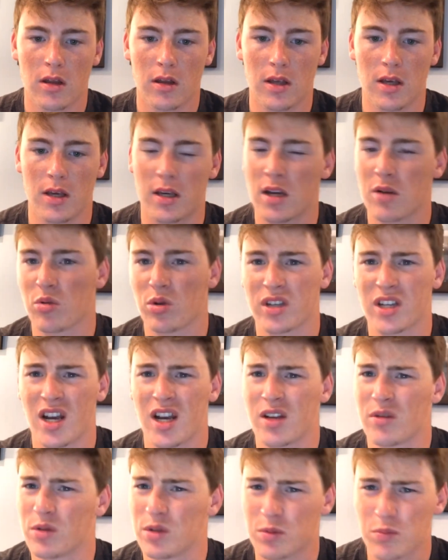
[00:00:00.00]
The Kimbrel
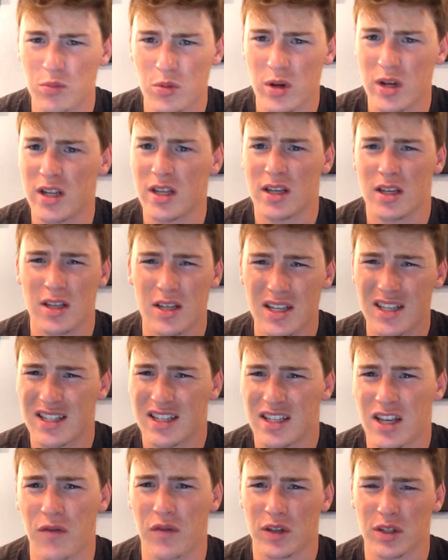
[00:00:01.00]
signing was pretty
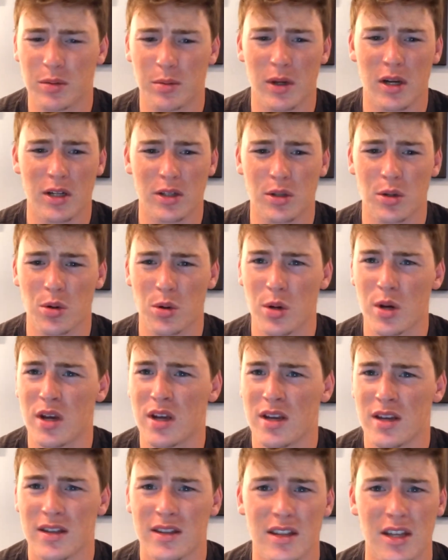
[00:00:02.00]

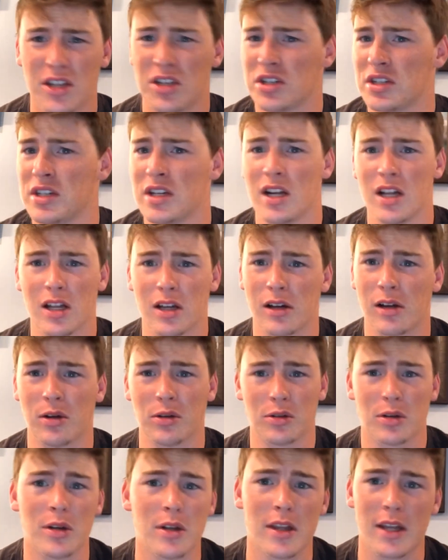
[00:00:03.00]
self-explanatory. They just needed a
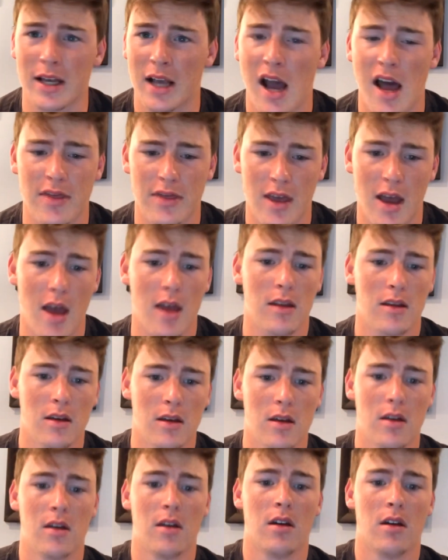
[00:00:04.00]
closer, and they got that.